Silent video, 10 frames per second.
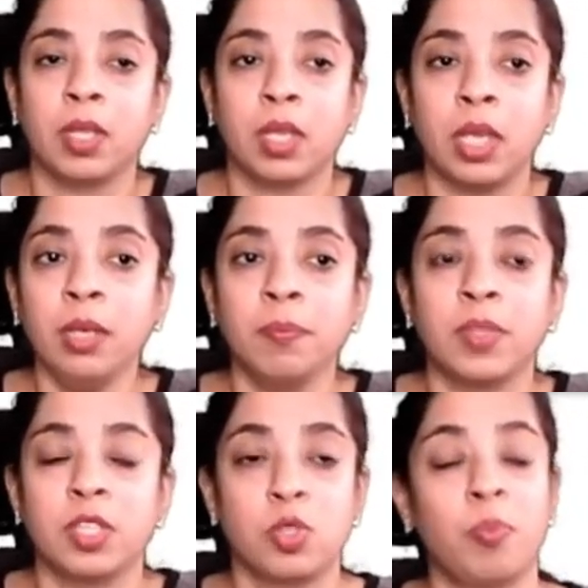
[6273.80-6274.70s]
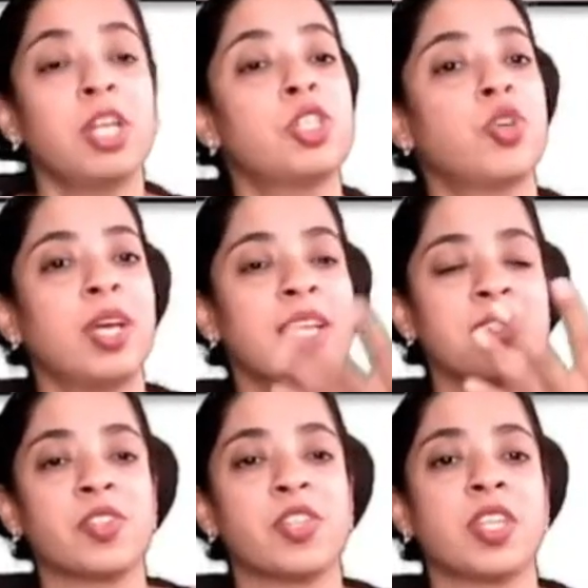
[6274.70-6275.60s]
okay so blood sugar
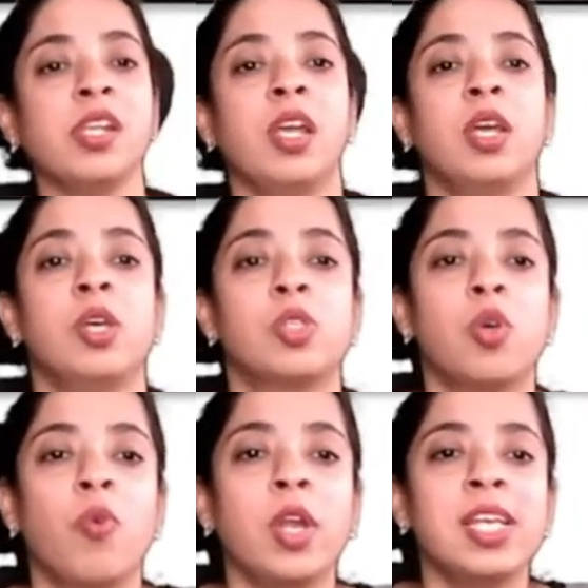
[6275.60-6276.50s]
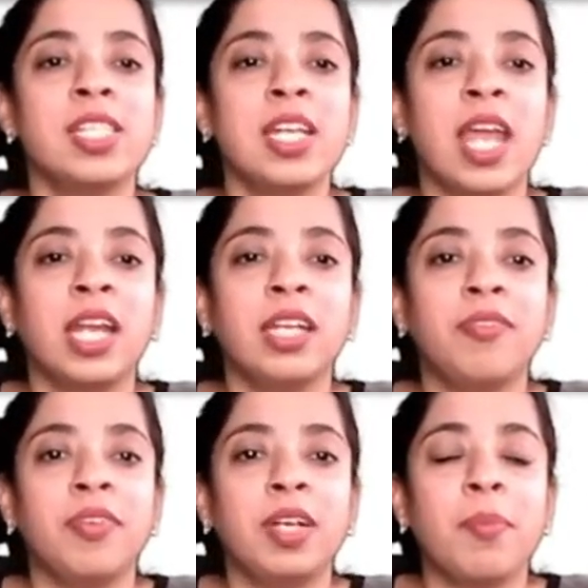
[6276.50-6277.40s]
has risen so what does the negative
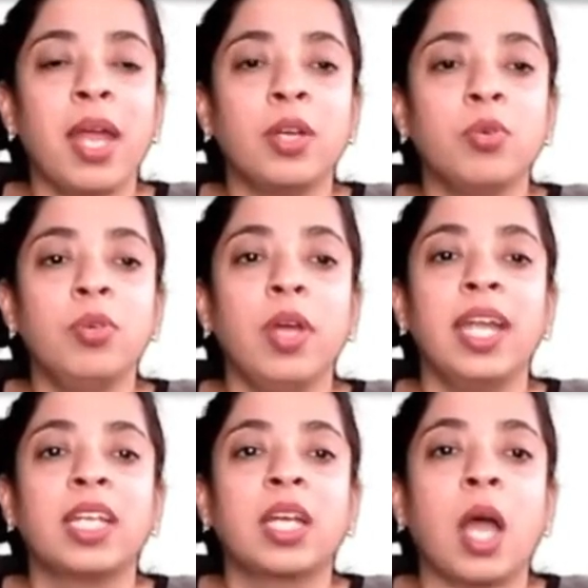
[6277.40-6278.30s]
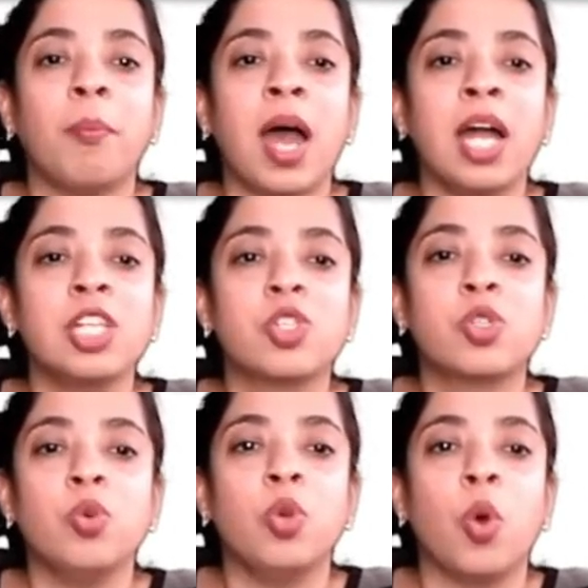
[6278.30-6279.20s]
feedback do it commands
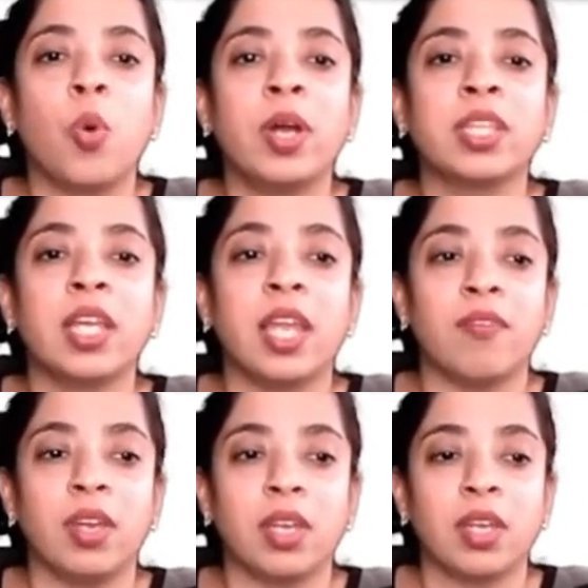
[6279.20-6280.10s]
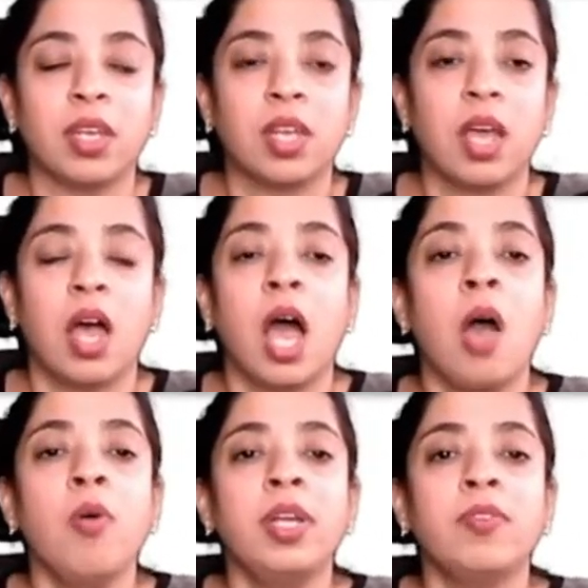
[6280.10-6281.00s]
to lower the level
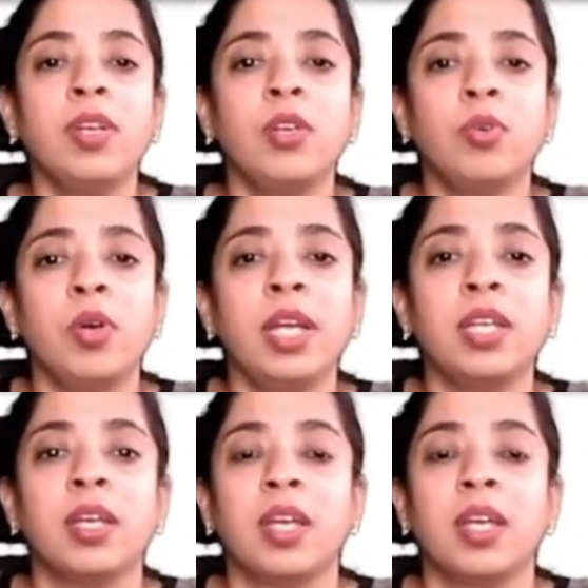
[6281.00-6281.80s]
how it will do it